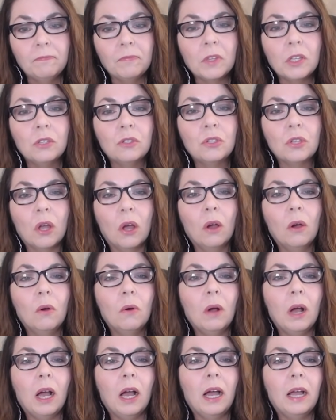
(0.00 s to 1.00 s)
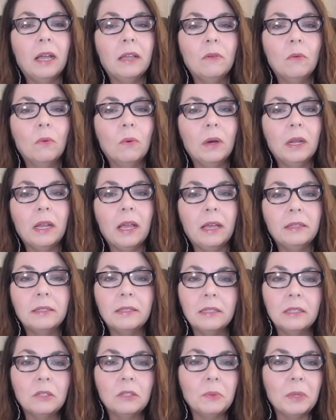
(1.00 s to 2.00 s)
So and
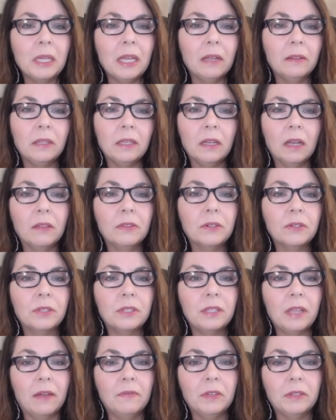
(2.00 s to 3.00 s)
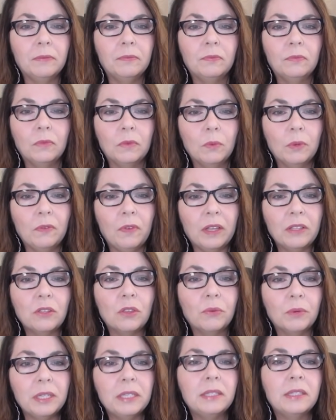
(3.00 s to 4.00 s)
since we had the other 7, we've had
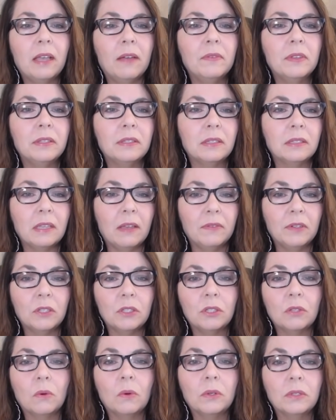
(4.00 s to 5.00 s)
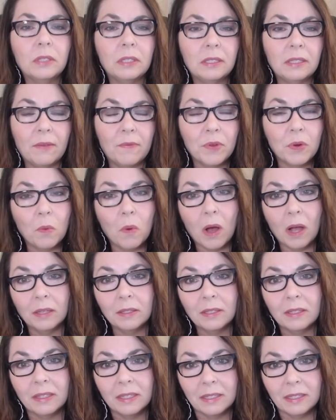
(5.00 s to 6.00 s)
3 7s, the 7 of Swords, the 7 of
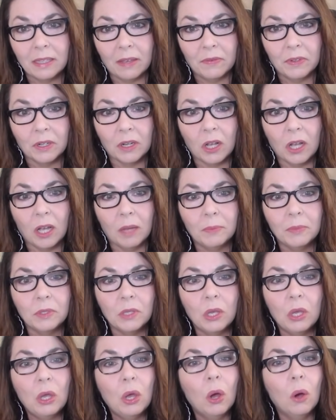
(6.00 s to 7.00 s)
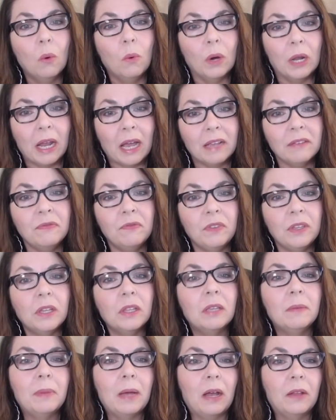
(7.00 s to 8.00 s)
Wands, and the 7 of Cups. What I
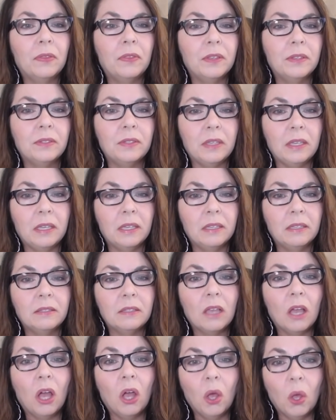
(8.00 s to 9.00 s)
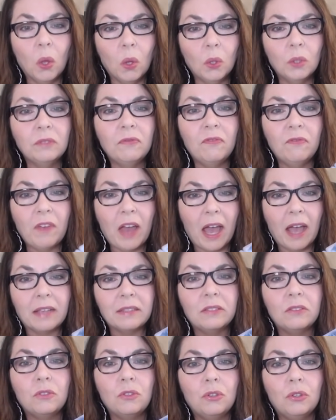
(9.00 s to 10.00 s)
feel about this is hold
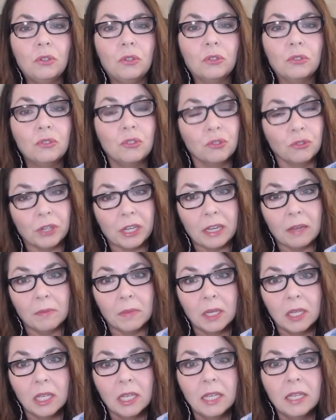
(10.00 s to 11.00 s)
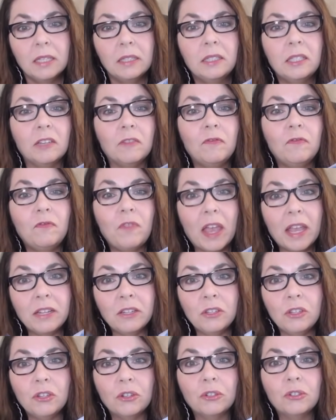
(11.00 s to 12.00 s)
fast to your dream,
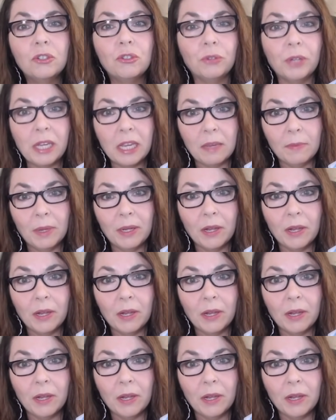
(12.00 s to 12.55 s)
defend your dream.